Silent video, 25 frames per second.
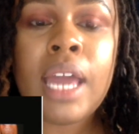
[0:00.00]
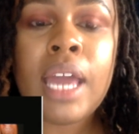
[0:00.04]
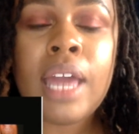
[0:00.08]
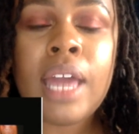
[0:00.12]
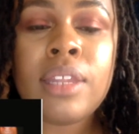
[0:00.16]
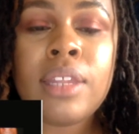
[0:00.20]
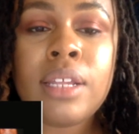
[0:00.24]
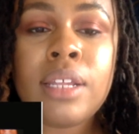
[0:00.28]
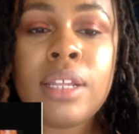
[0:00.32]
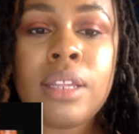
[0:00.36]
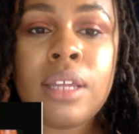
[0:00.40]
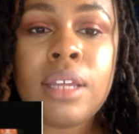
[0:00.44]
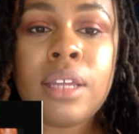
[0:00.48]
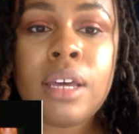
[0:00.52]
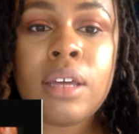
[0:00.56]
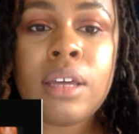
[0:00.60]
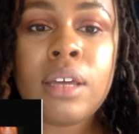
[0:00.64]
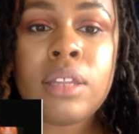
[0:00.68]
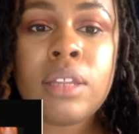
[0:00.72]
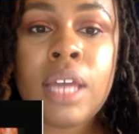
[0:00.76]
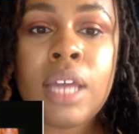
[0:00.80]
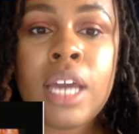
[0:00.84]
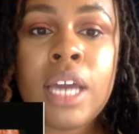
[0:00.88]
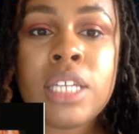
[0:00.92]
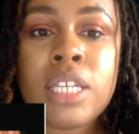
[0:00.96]
and then the
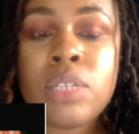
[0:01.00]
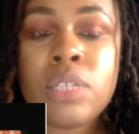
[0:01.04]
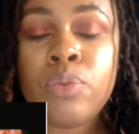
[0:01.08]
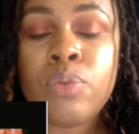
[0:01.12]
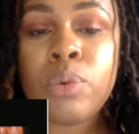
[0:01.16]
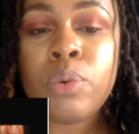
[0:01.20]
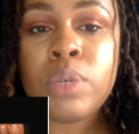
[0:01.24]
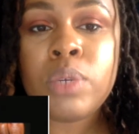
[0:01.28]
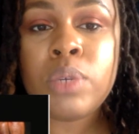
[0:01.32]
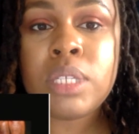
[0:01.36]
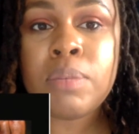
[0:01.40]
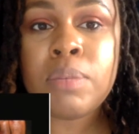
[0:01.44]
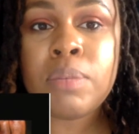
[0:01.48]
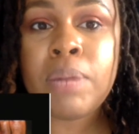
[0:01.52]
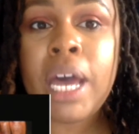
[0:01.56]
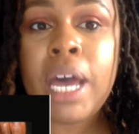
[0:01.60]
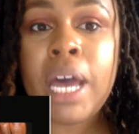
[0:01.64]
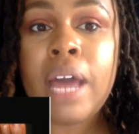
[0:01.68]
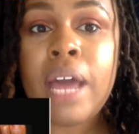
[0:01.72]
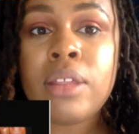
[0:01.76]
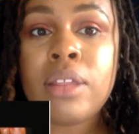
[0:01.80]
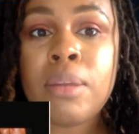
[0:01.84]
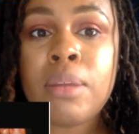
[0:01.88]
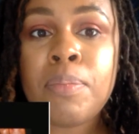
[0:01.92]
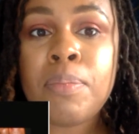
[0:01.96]
exit wound is
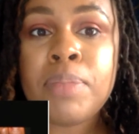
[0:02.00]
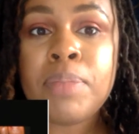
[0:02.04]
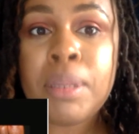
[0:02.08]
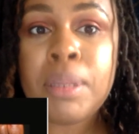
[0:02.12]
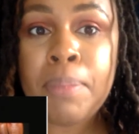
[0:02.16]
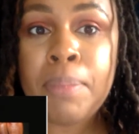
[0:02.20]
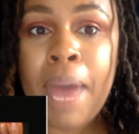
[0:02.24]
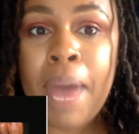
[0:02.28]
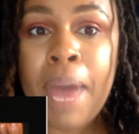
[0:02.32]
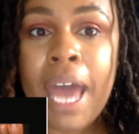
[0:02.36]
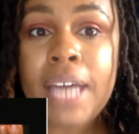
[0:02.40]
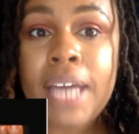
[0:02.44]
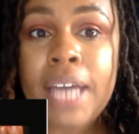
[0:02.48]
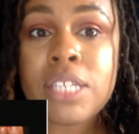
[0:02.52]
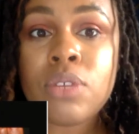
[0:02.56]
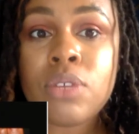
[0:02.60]
the back.